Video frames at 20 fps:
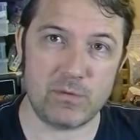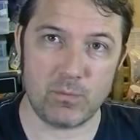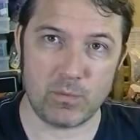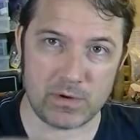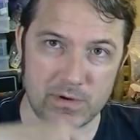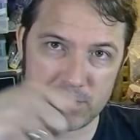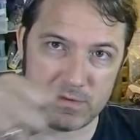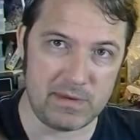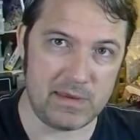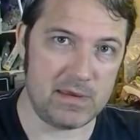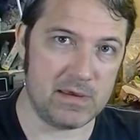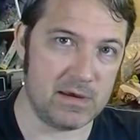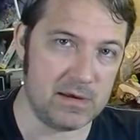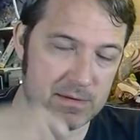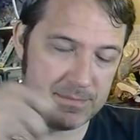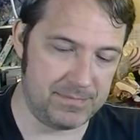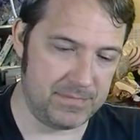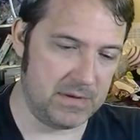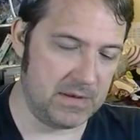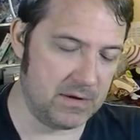in one of the
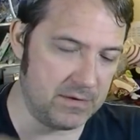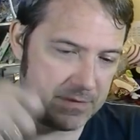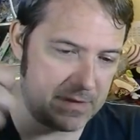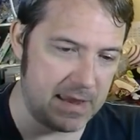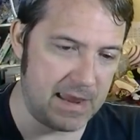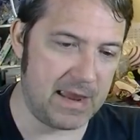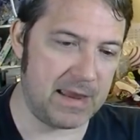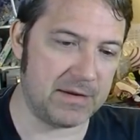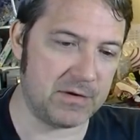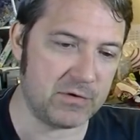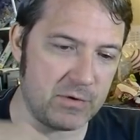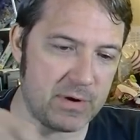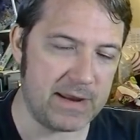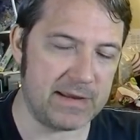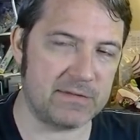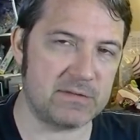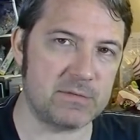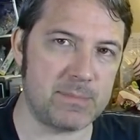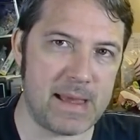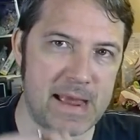uh, you know the hand
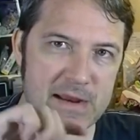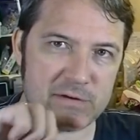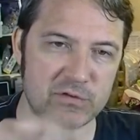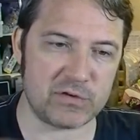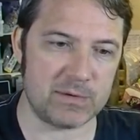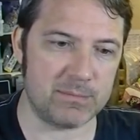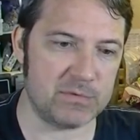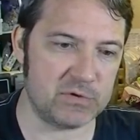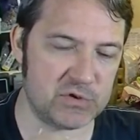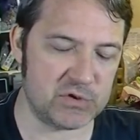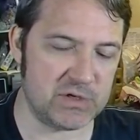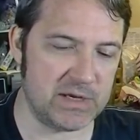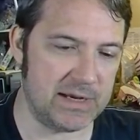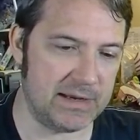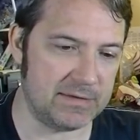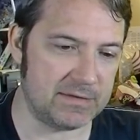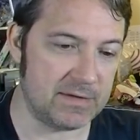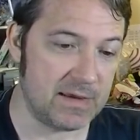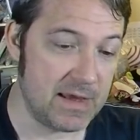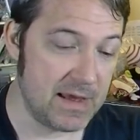crank smashing
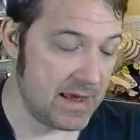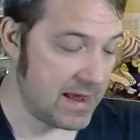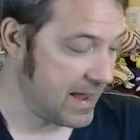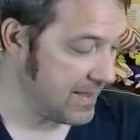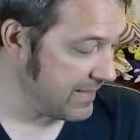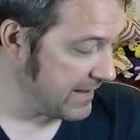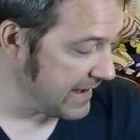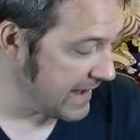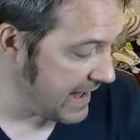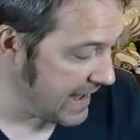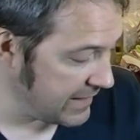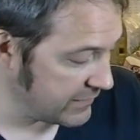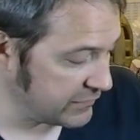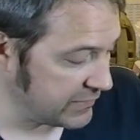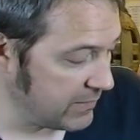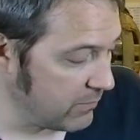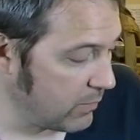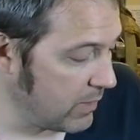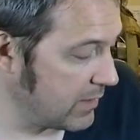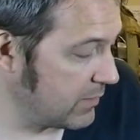machines and they
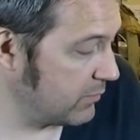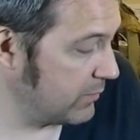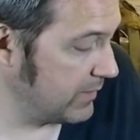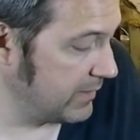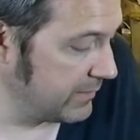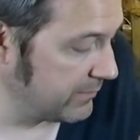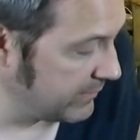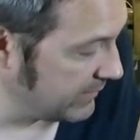actually work really